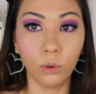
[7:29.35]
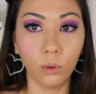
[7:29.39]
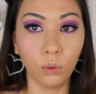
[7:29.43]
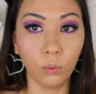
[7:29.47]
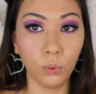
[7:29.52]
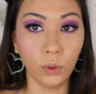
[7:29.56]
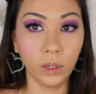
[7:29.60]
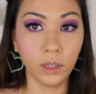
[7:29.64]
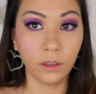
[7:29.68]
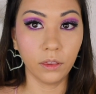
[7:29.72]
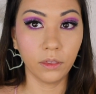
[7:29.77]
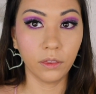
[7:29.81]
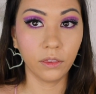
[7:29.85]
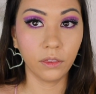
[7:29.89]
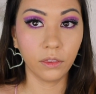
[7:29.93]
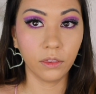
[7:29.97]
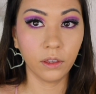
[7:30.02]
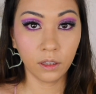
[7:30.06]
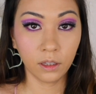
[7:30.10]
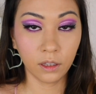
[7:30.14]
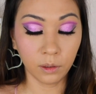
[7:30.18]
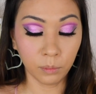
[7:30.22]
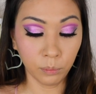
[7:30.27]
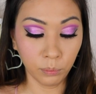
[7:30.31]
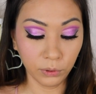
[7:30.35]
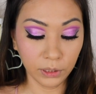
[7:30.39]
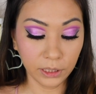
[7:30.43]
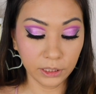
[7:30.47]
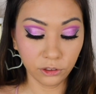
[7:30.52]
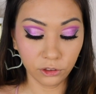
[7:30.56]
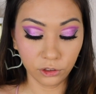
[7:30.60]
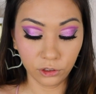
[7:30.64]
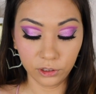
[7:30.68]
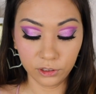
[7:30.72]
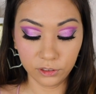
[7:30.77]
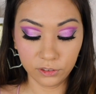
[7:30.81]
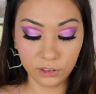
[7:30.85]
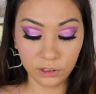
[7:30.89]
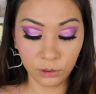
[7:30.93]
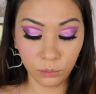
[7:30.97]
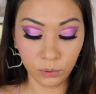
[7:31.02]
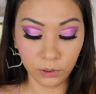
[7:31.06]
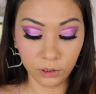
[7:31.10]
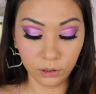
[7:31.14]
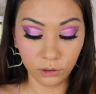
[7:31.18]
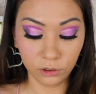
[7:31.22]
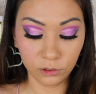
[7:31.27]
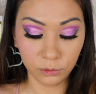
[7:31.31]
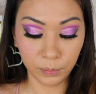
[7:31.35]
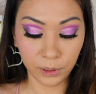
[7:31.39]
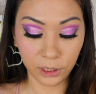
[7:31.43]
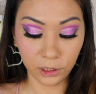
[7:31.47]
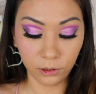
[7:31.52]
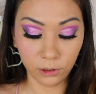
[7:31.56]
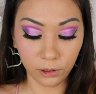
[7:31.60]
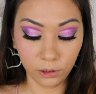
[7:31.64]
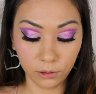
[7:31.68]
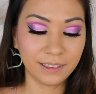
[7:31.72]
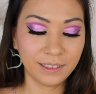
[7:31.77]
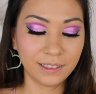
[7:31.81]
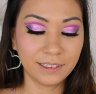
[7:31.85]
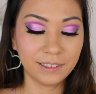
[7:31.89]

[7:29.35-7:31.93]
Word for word: with a blender and see what looks better.